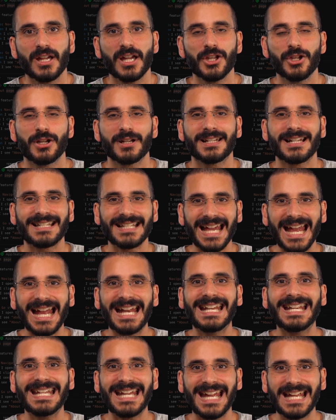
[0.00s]
You can test
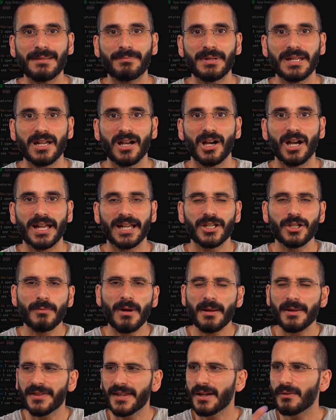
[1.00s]
any API. And you
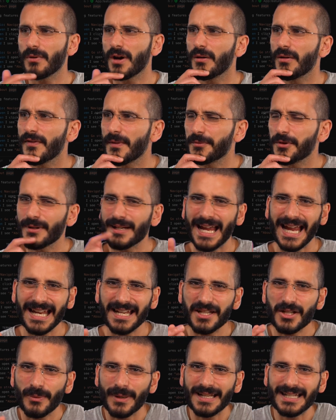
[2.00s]
might think, well, if I'm doing
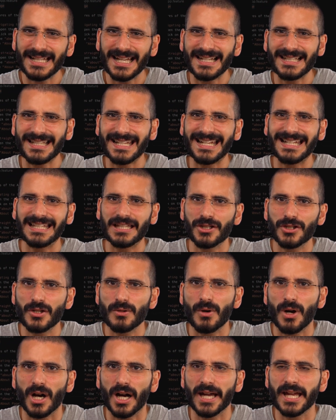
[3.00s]
end-to-end testing in the
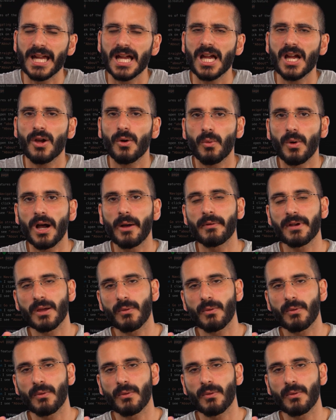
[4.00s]
UI, why would I